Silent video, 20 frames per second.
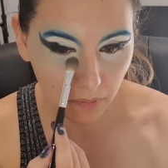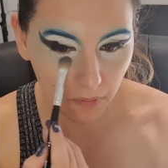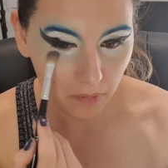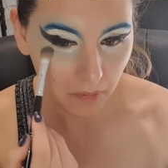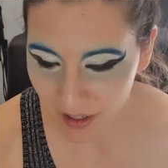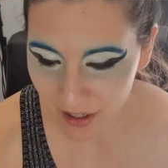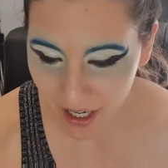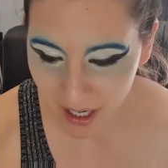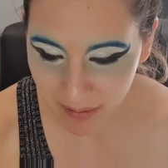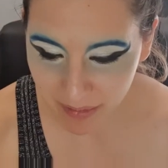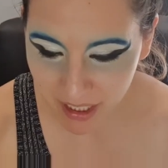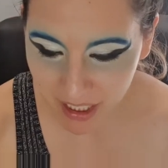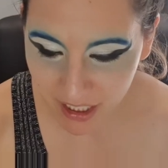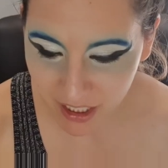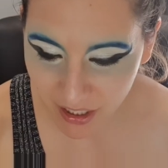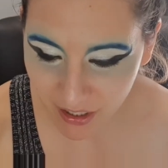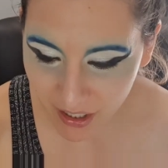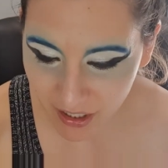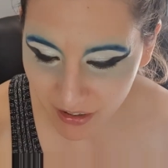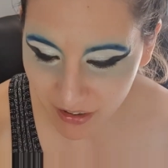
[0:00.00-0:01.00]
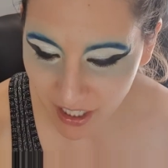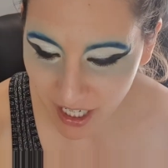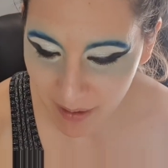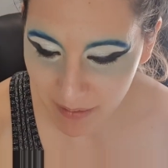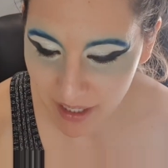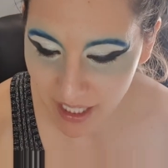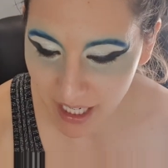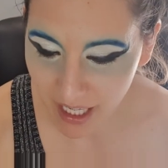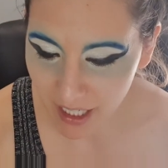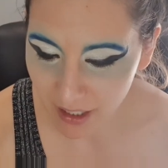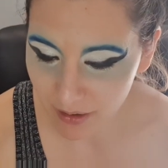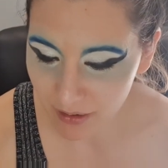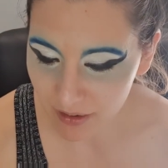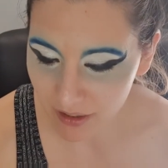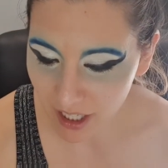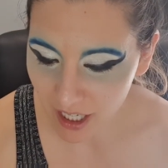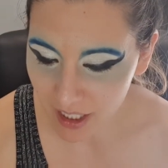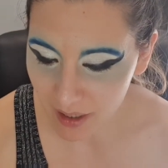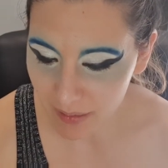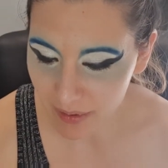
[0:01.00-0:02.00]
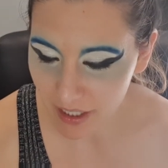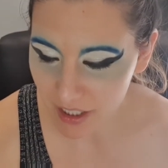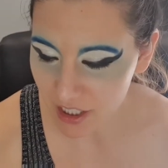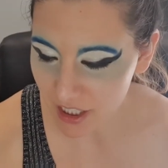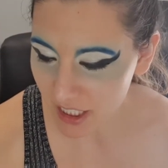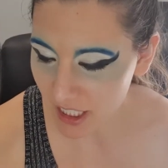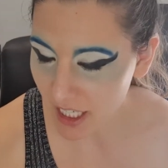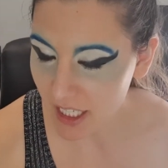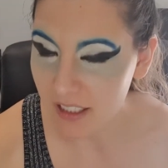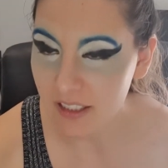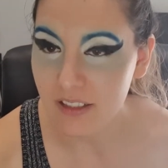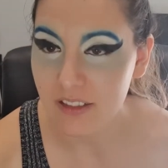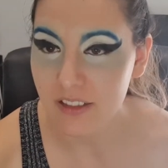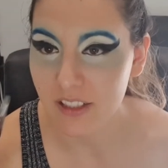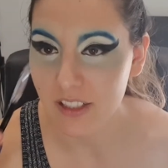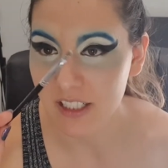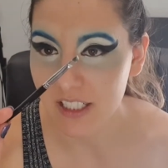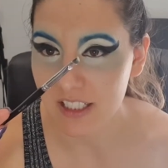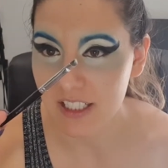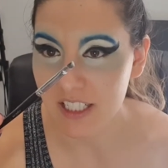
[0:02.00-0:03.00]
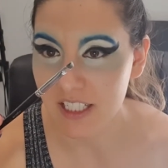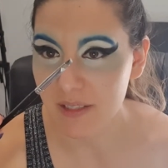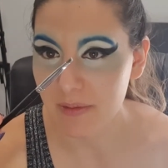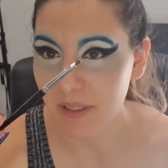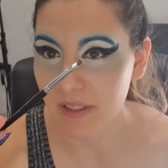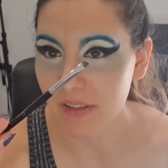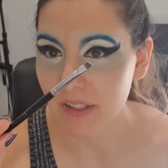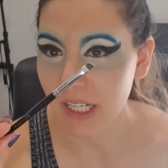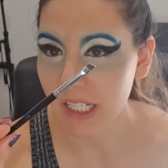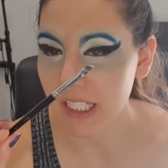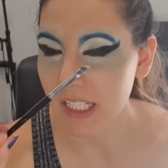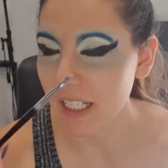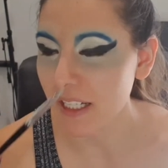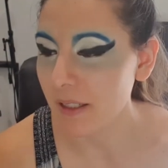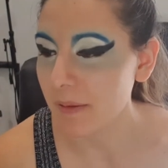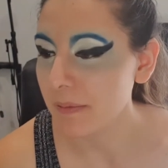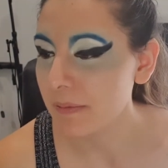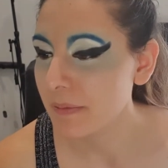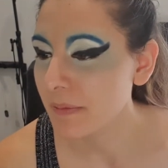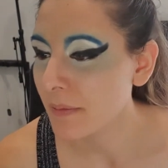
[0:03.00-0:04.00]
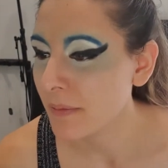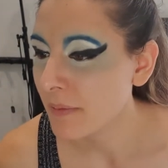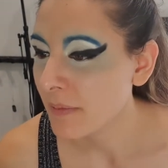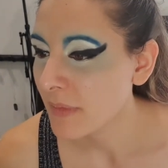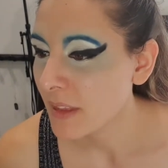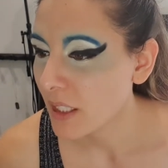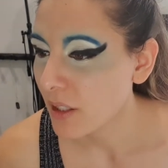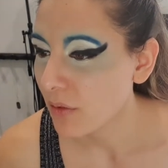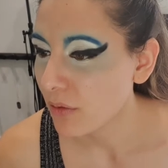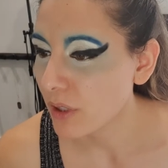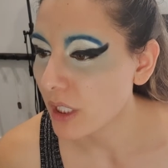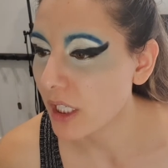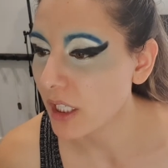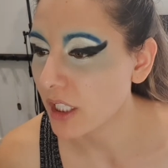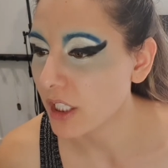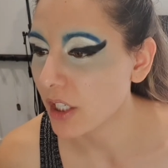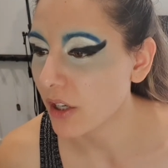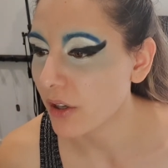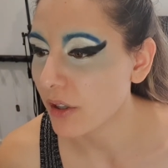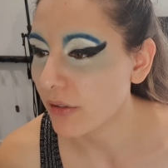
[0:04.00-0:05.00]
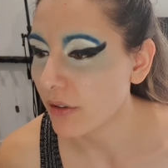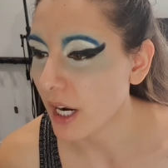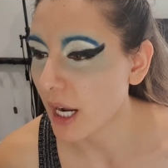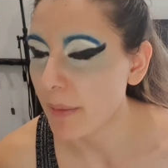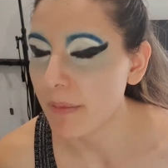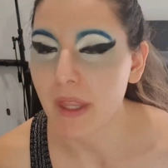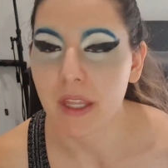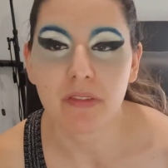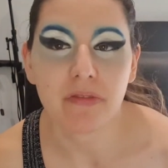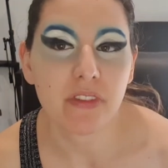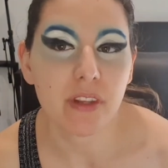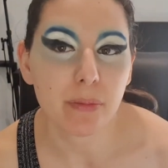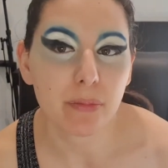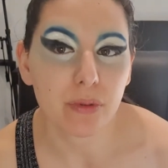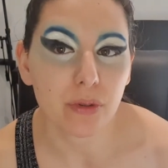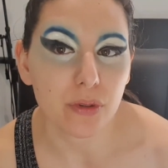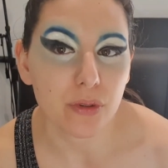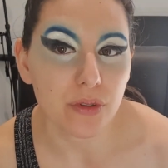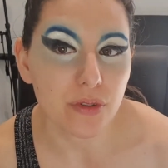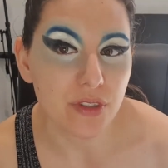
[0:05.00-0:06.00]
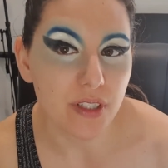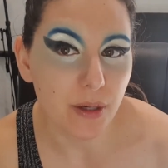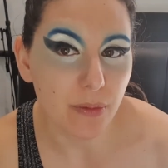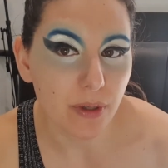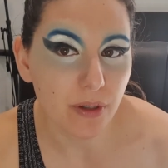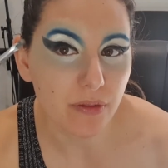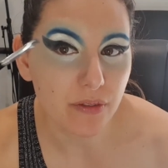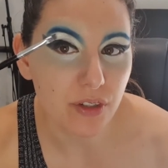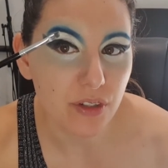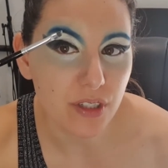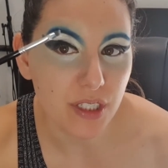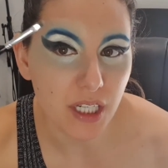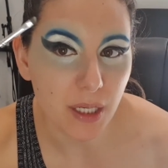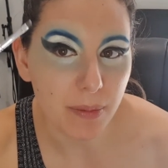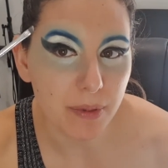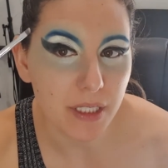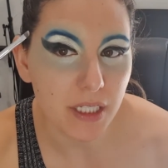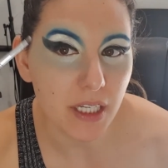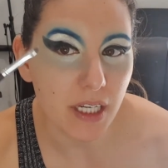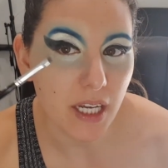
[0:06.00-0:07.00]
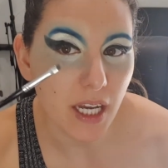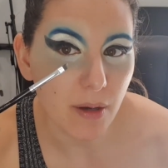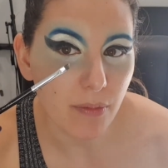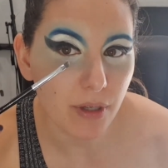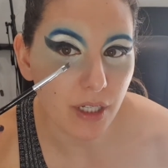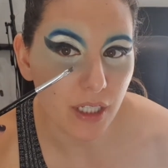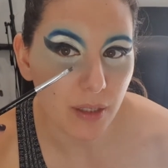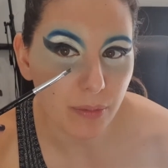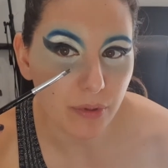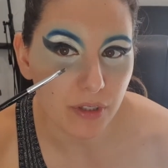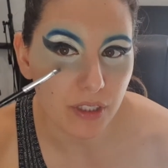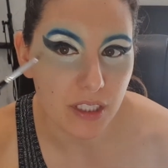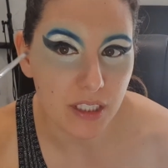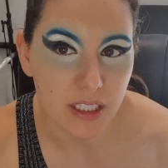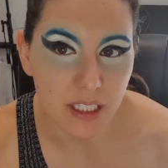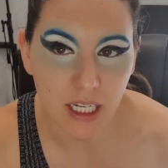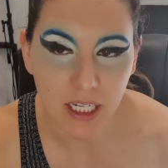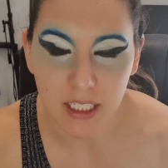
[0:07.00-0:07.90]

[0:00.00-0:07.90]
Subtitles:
I'm going to go and grab that angled liner brush again, so that's this one right here. We're going to go and grab the blues that we've used up here and we're going to put this down